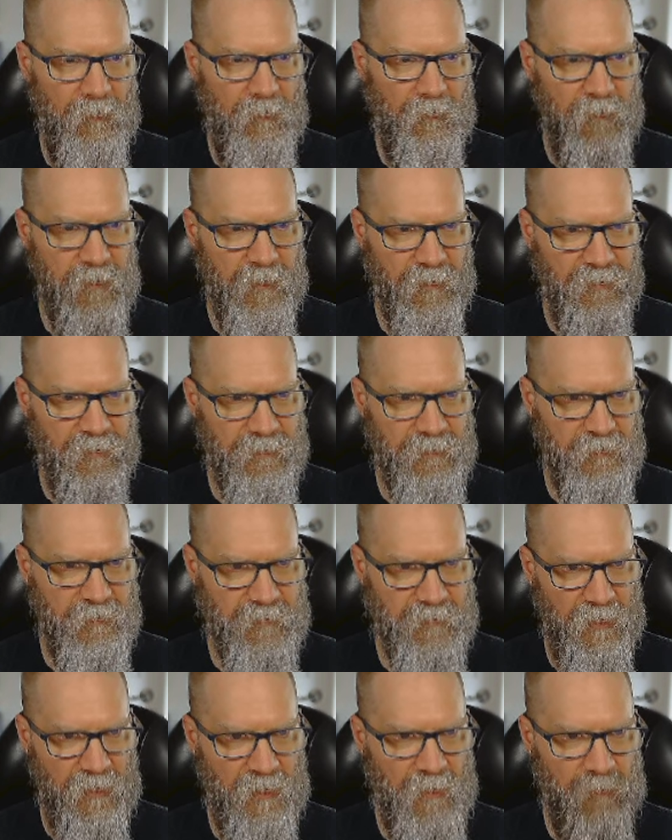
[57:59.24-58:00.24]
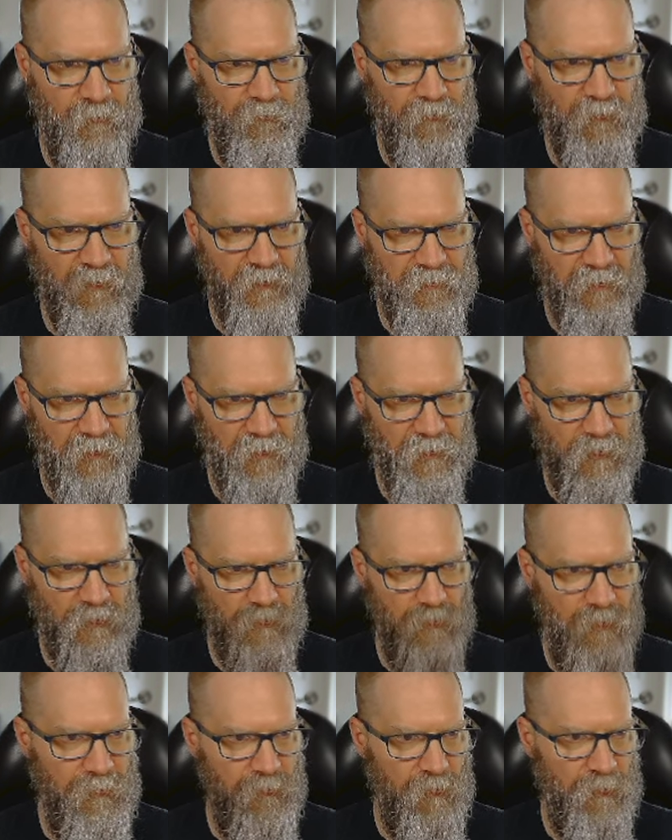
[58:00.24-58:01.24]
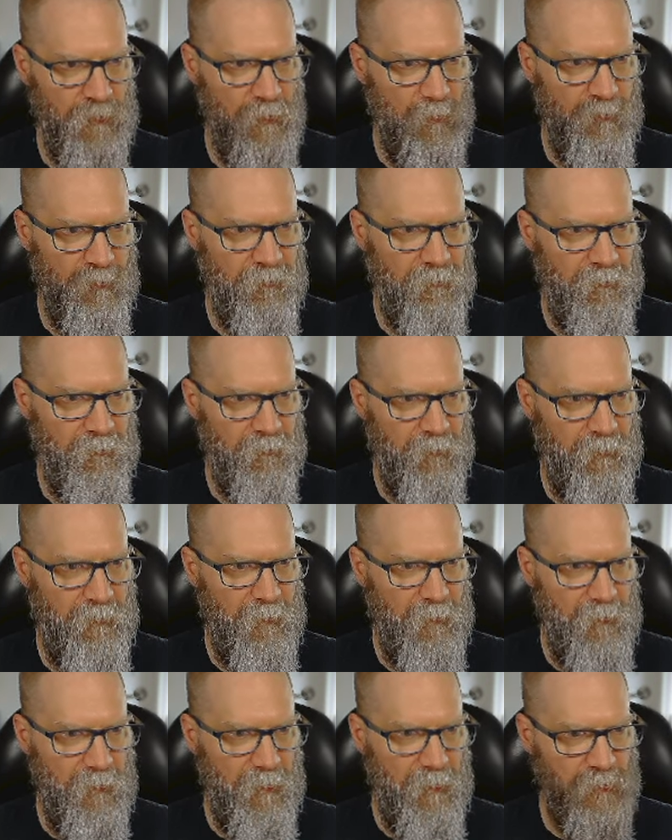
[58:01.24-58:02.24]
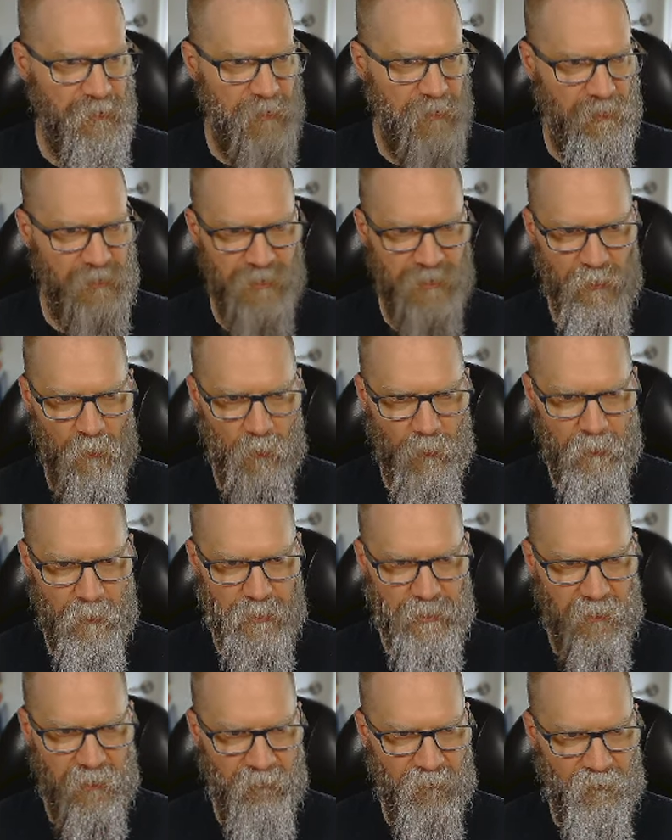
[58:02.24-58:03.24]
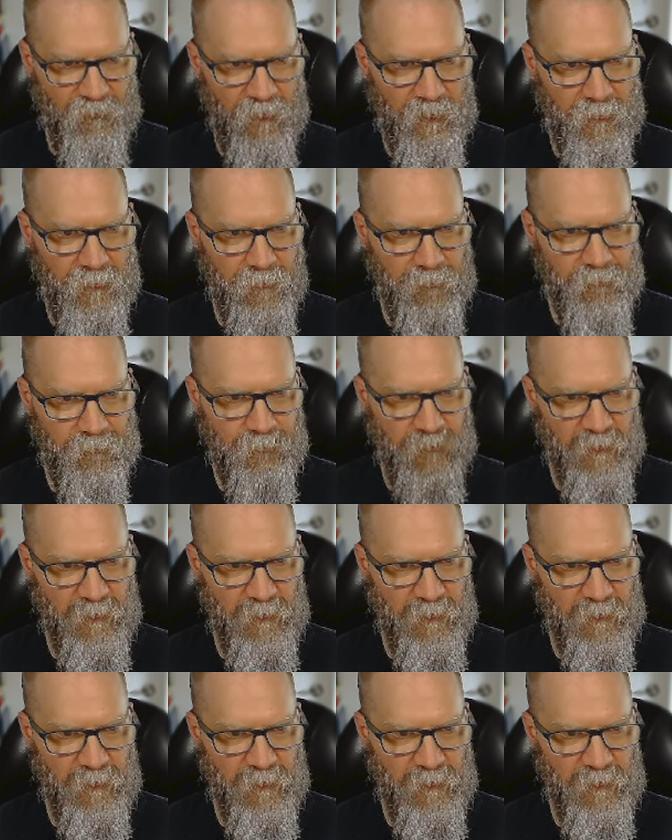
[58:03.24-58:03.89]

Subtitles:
the instance type, the security group. Here's our storage config. So we